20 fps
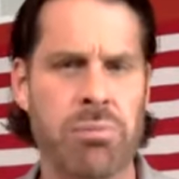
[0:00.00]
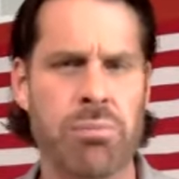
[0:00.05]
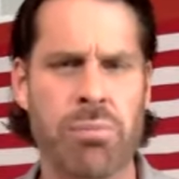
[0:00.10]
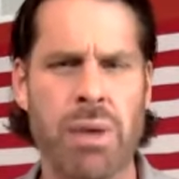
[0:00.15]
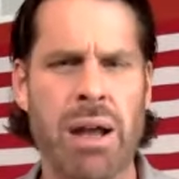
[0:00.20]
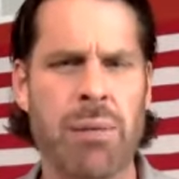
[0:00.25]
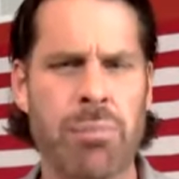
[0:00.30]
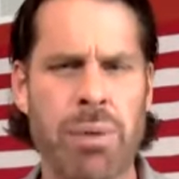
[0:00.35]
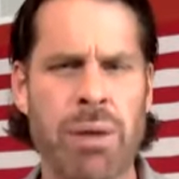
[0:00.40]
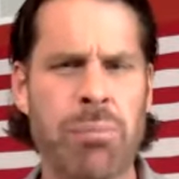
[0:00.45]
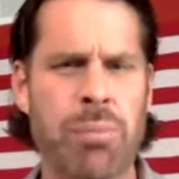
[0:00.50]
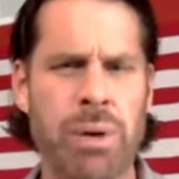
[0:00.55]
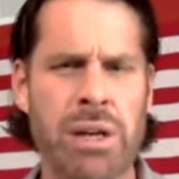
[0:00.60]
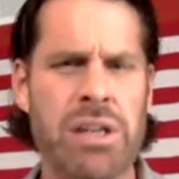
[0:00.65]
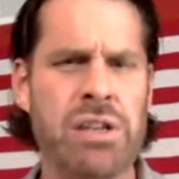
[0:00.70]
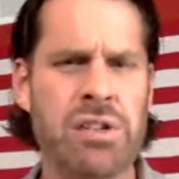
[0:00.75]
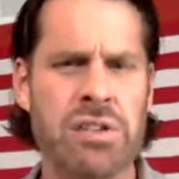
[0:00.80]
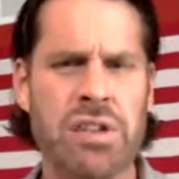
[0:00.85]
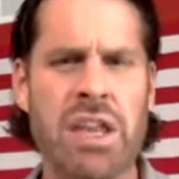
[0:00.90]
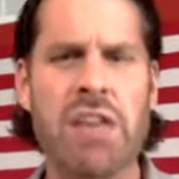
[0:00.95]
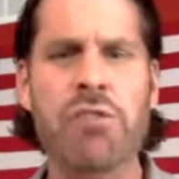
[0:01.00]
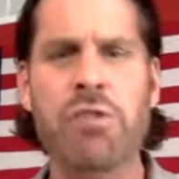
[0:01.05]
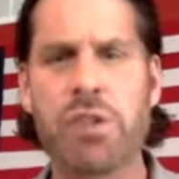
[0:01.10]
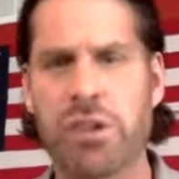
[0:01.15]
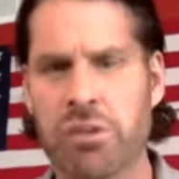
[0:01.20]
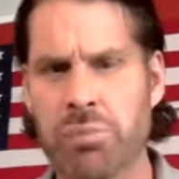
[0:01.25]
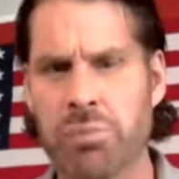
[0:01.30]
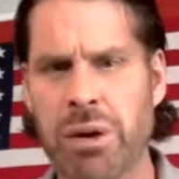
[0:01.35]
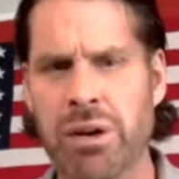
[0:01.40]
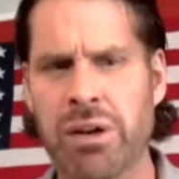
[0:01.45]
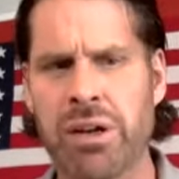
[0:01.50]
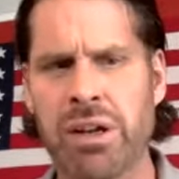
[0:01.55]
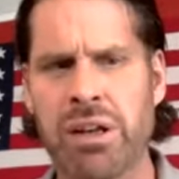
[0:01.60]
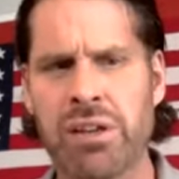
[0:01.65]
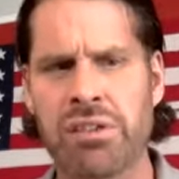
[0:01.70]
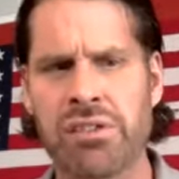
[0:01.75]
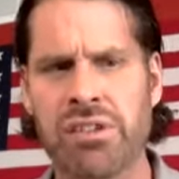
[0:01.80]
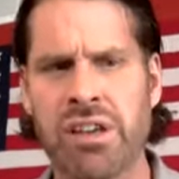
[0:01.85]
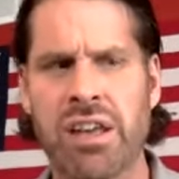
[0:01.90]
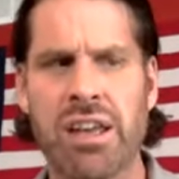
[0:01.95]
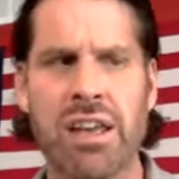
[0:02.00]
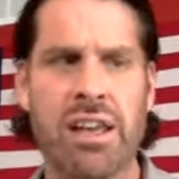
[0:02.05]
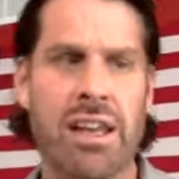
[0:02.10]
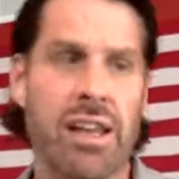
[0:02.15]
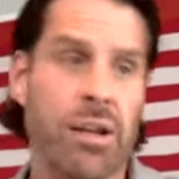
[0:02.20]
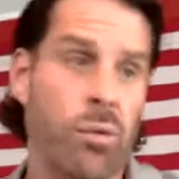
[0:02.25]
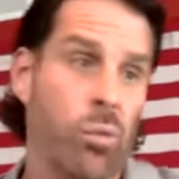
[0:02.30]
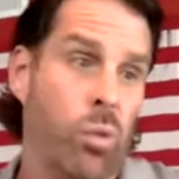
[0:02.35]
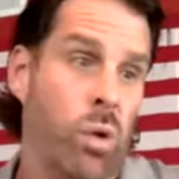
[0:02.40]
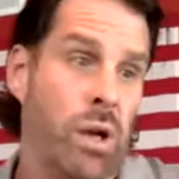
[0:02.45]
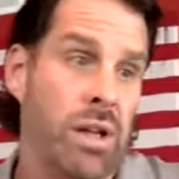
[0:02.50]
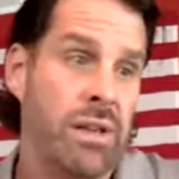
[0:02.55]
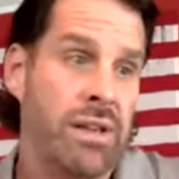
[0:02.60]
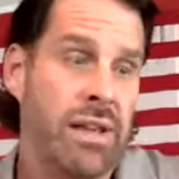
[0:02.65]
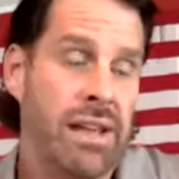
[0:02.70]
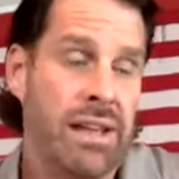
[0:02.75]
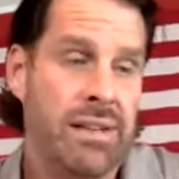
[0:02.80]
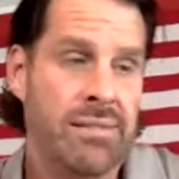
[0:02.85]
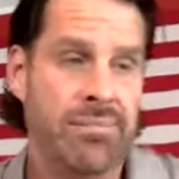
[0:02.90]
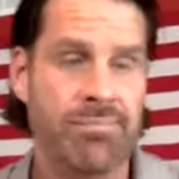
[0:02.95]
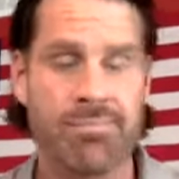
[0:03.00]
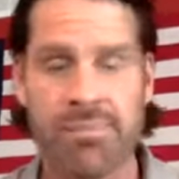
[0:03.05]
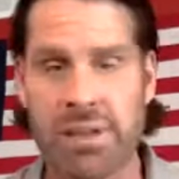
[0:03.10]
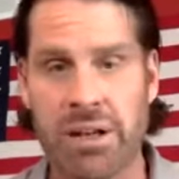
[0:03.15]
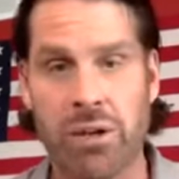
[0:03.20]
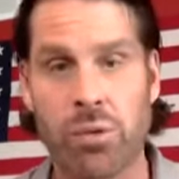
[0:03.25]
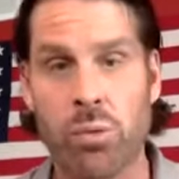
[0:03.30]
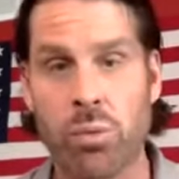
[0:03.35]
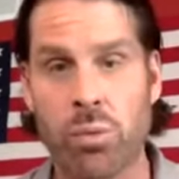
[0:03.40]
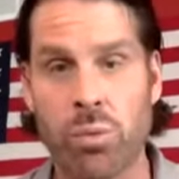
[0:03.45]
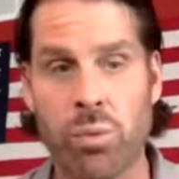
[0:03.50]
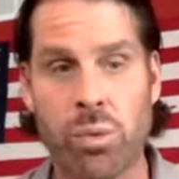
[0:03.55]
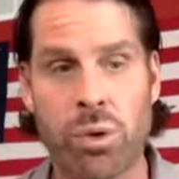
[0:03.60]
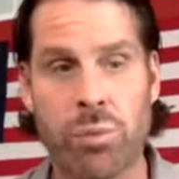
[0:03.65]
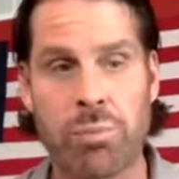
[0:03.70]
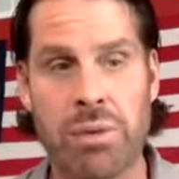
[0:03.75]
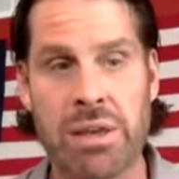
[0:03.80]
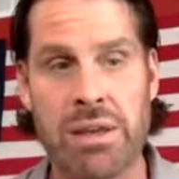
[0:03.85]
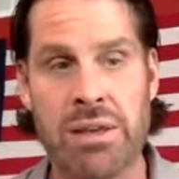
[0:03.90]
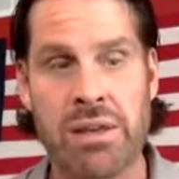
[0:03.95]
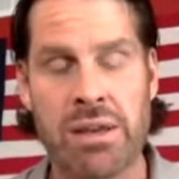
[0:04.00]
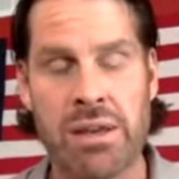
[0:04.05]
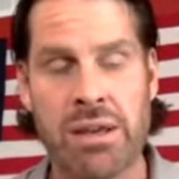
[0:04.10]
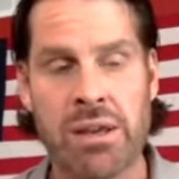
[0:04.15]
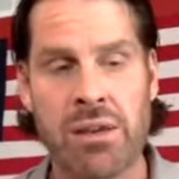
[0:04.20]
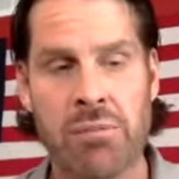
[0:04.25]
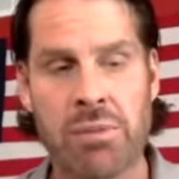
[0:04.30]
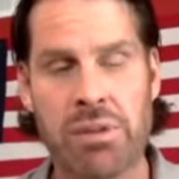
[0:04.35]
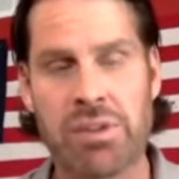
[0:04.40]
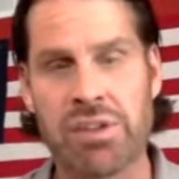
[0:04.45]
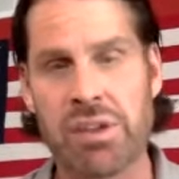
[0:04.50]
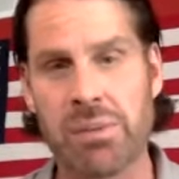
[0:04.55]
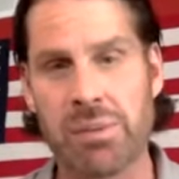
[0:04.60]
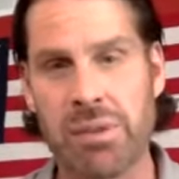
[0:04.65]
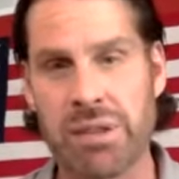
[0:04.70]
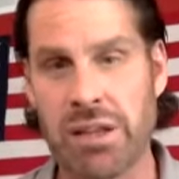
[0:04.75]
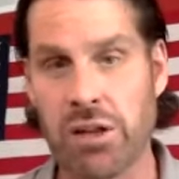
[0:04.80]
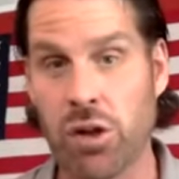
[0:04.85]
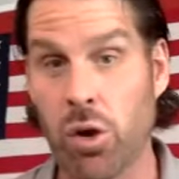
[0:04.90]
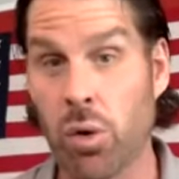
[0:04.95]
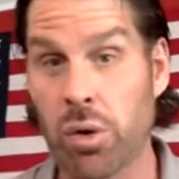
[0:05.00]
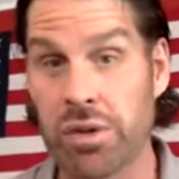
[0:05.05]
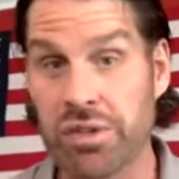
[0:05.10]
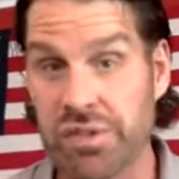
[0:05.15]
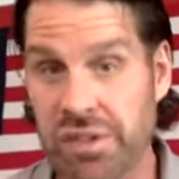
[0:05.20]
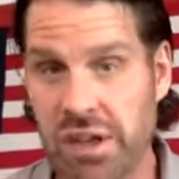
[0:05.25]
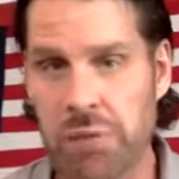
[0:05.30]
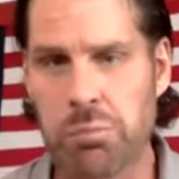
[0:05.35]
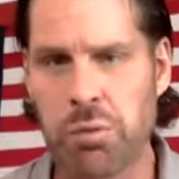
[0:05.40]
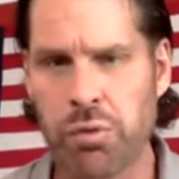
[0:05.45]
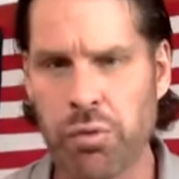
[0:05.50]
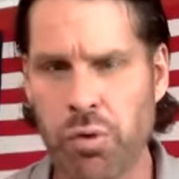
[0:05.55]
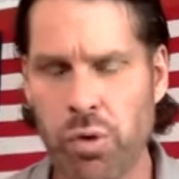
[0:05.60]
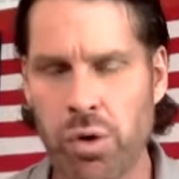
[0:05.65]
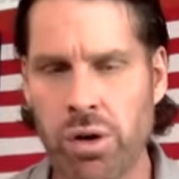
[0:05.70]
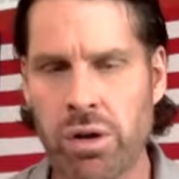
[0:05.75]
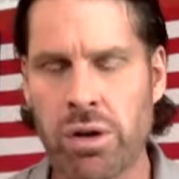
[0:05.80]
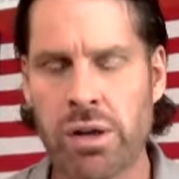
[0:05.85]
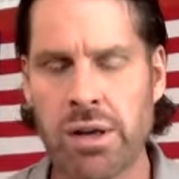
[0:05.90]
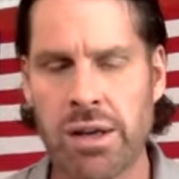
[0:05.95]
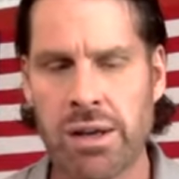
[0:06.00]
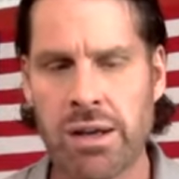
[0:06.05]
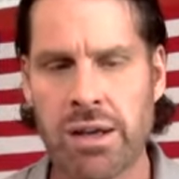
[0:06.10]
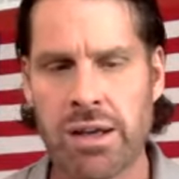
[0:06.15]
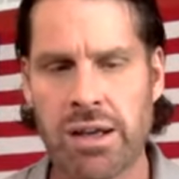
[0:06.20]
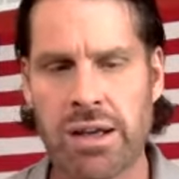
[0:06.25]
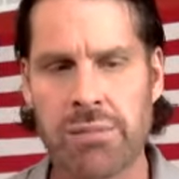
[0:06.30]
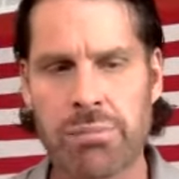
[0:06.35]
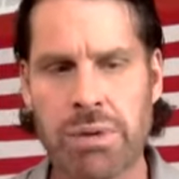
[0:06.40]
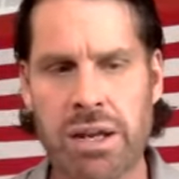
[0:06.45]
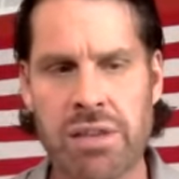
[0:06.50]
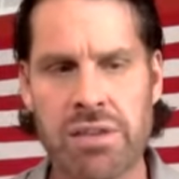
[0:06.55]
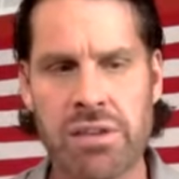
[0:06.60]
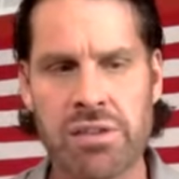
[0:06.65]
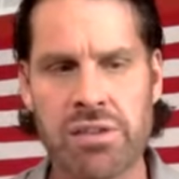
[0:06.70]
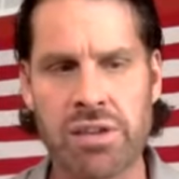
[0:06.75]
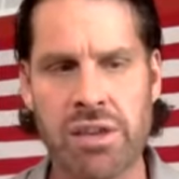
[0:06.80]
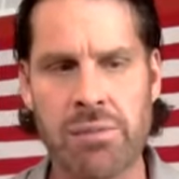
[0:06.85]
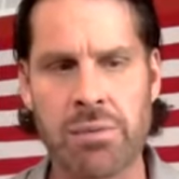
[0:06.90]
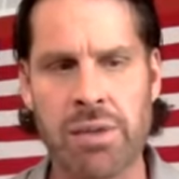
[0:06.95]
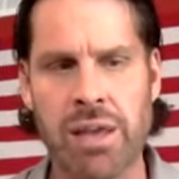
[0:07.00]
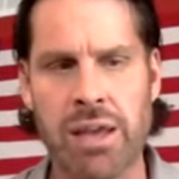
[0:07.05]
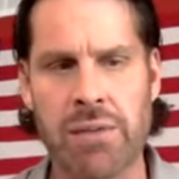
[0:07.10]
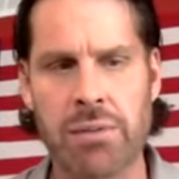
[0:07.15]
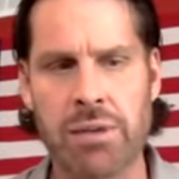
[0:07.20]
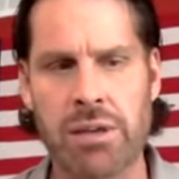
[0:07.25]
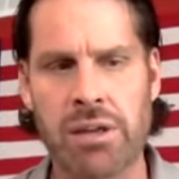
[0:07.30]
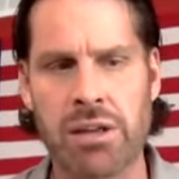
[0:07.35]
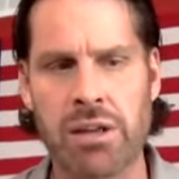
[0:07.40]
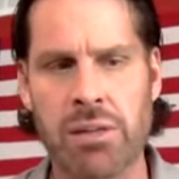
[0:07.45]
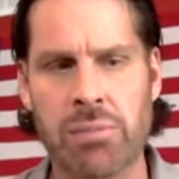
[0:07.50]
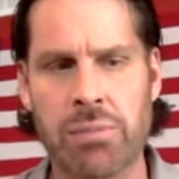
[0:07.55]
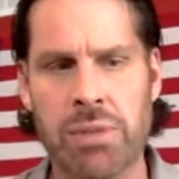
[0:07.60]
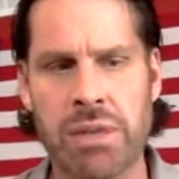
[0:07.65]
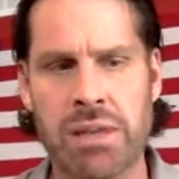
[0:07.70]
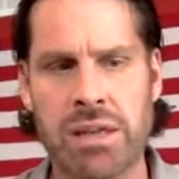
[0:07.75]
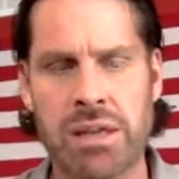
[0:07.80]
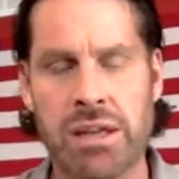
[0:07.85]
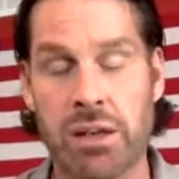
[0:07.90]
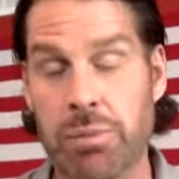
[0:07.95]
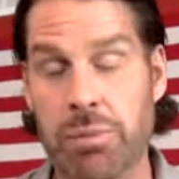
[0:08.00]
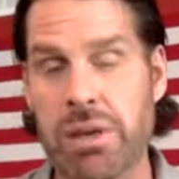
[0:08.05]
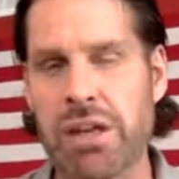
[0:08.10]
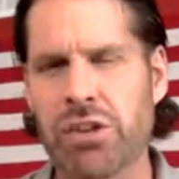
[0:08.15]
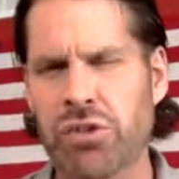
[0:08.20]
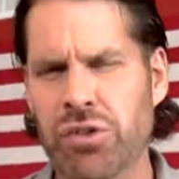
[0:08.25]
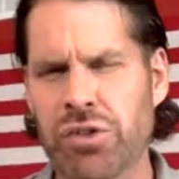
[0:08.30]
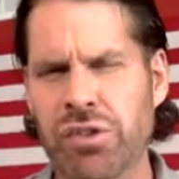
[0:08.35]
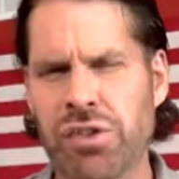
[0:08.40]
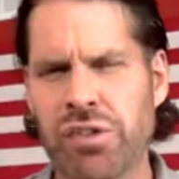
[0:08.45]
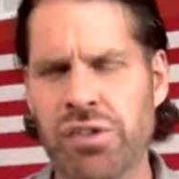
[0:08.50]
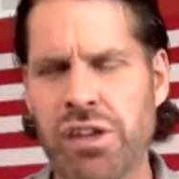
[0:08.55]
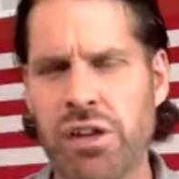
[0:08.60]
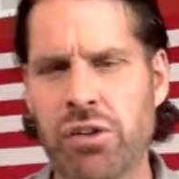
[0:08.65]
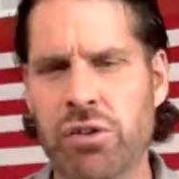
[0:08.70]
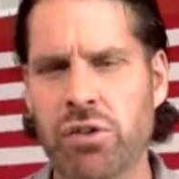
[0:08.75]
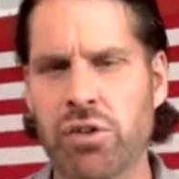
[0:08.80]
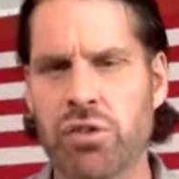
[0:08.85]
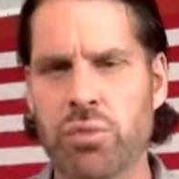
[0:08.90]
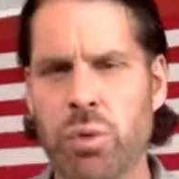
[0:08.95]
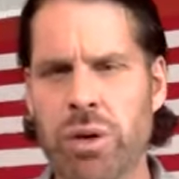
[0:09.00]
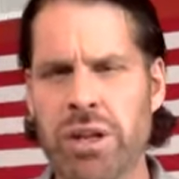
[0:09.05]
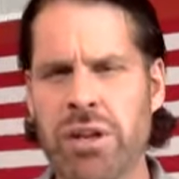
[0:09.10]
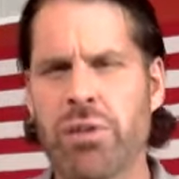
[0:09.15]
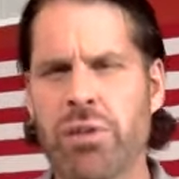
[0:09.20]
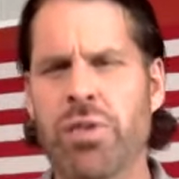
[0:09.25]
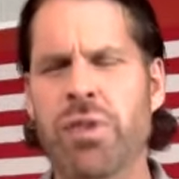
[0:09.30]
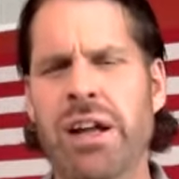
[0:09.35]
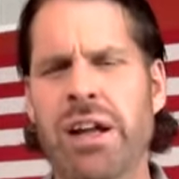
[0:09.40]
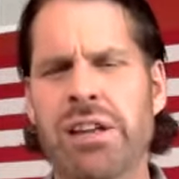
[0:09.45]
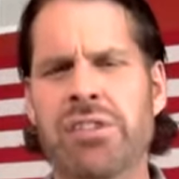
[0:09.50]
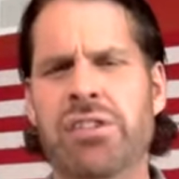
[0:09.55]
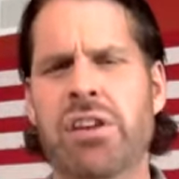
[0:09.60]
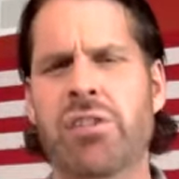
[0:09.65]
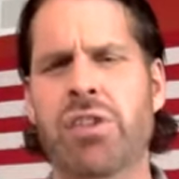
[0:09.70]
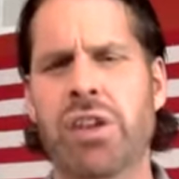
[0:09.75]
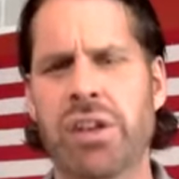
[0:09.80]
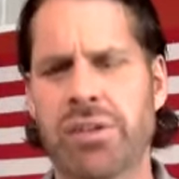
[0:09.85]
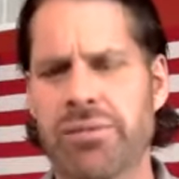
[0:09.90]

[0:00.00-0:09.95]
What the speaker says: a pretty safe experience and one that will be something that no one's seen before. But at the same time, it'll be interesting to see how it goes. What are your thoughts of it?